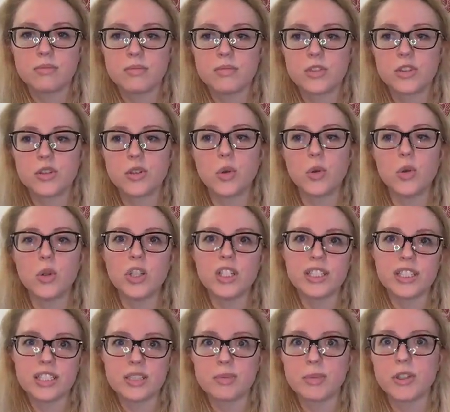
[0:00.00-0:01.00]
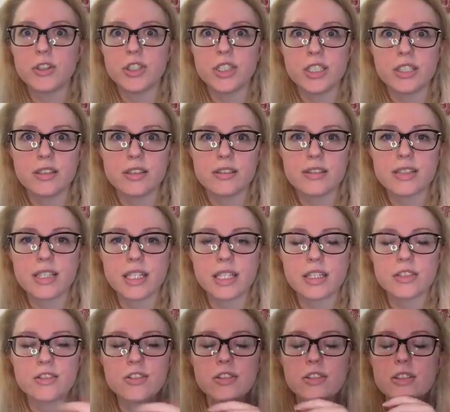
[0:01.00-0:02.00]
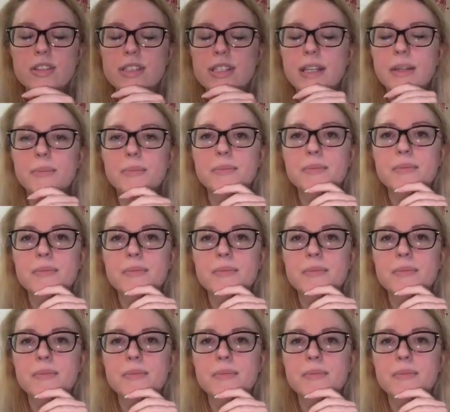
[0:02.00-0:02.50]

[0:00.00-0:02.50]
soul experience, I guess you could say.